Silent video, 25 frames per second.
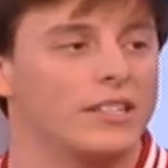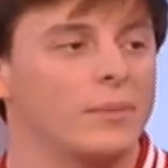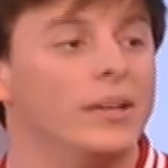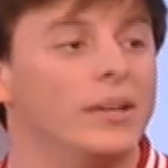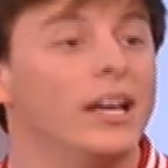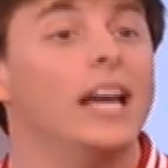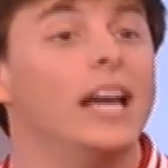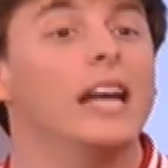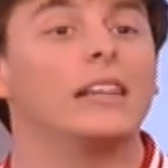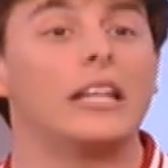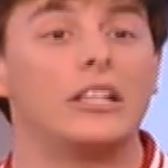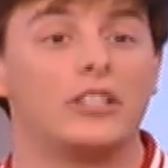realism.
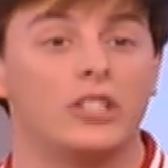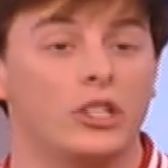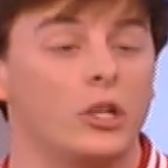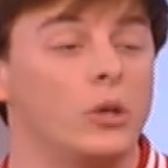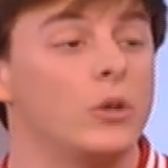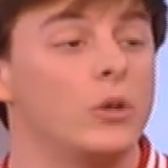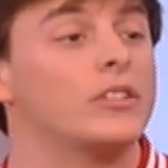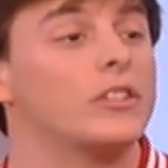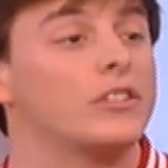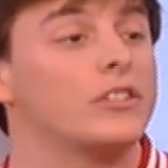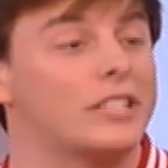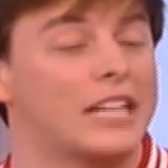Let's
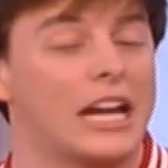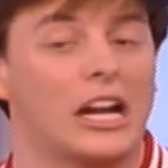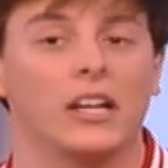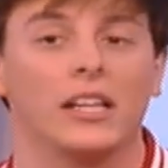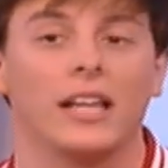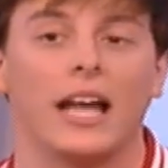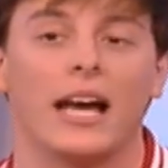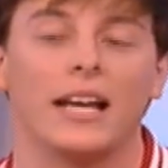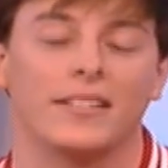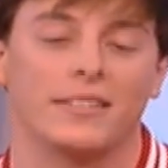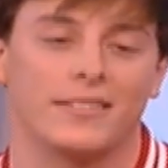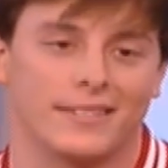use a
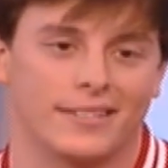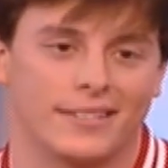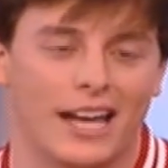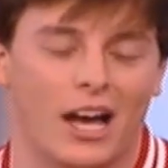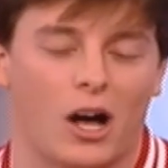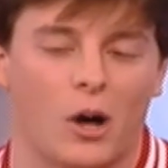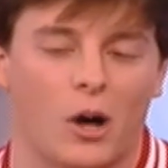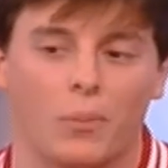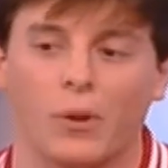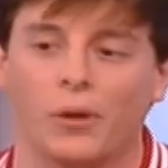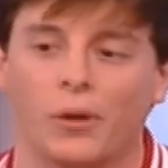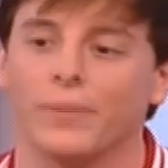sterilized
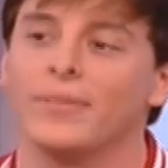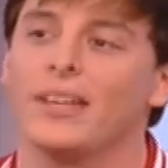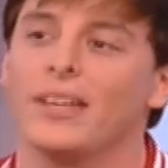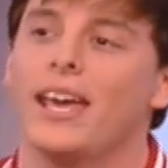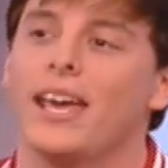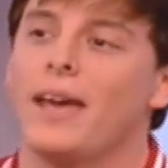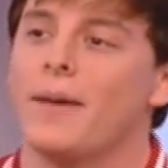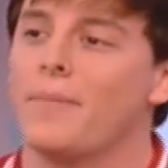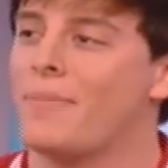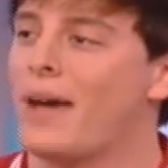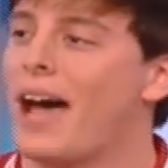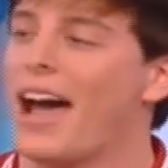scalpel.
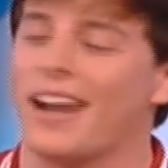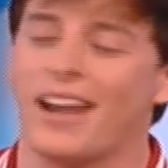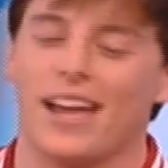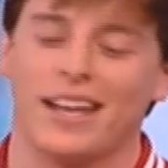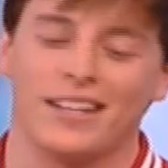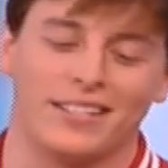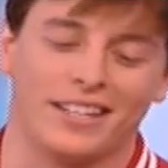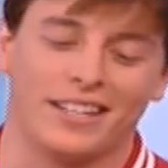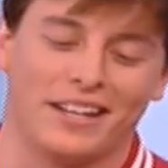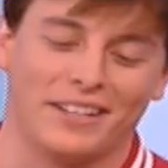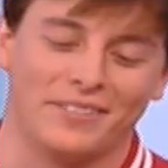Bad